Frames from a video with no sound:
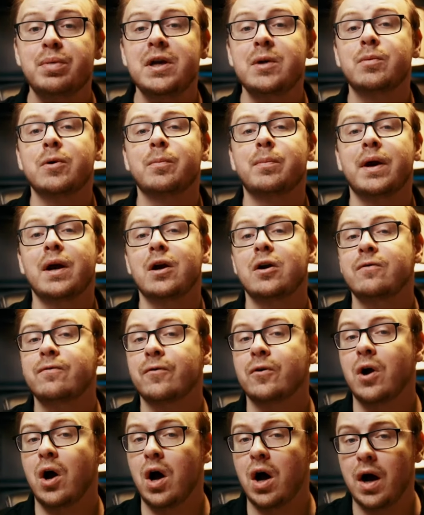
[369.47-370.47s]
Be prepared
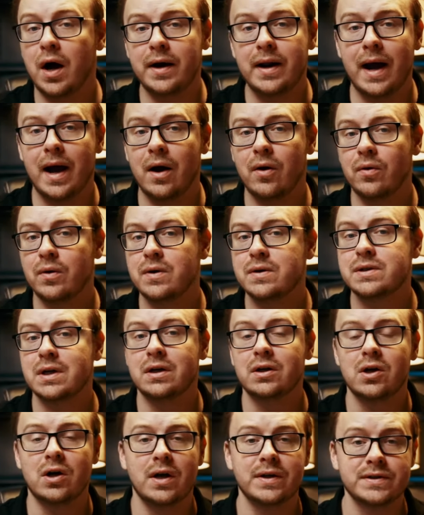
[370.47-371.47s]
for odd hours
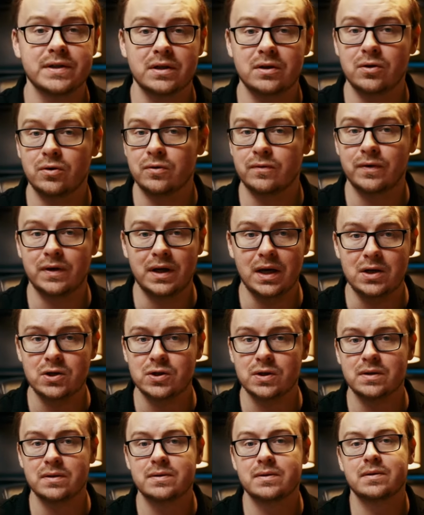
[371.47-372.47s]
and constant
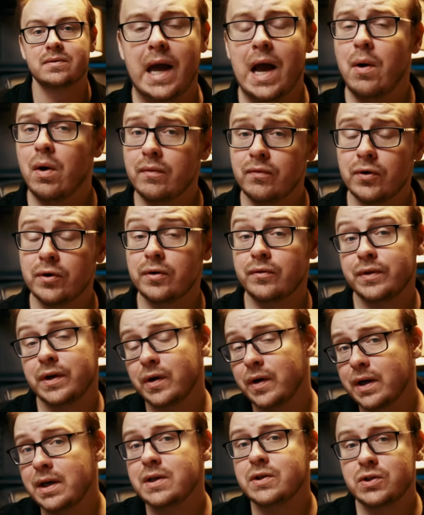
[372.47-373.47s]
notifications. However,
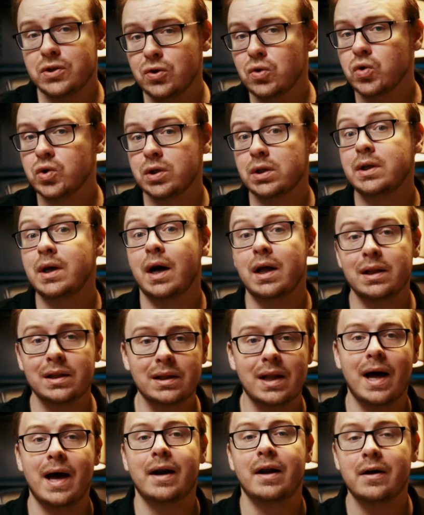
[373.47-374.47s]
there is usually a
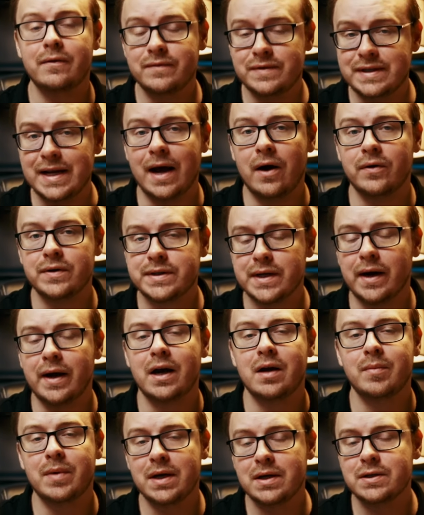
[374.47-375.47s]
lot of
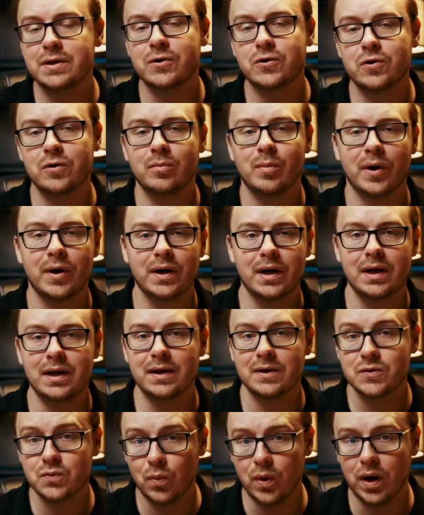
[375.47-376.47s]
downtime in digital marketing as